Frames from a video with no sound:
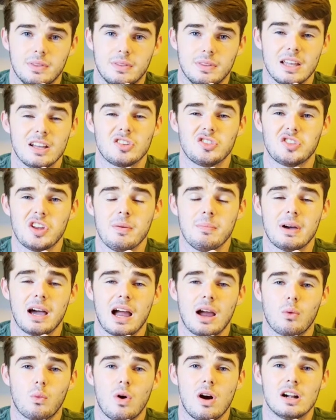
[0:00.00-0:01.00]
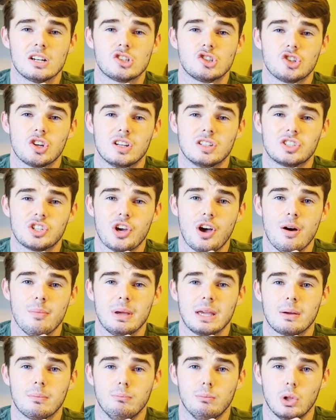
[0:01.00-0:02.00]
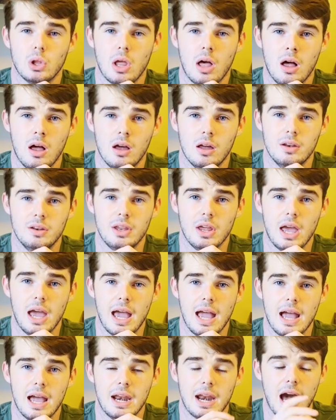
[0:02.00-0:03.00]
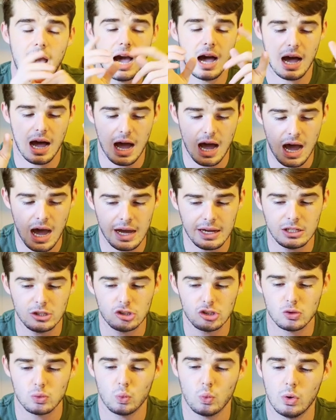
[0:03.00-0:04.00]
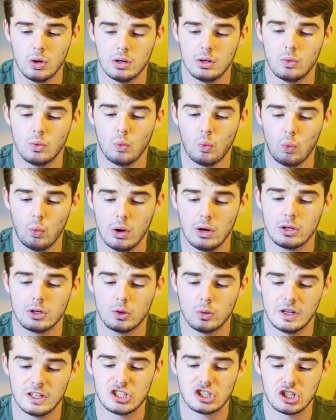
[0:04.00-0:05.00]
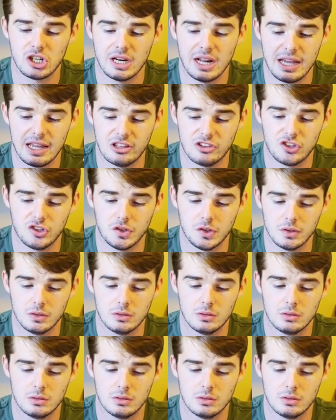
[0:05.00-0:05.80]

Next up, I watched Atomic Blonde, and I just want one question answered.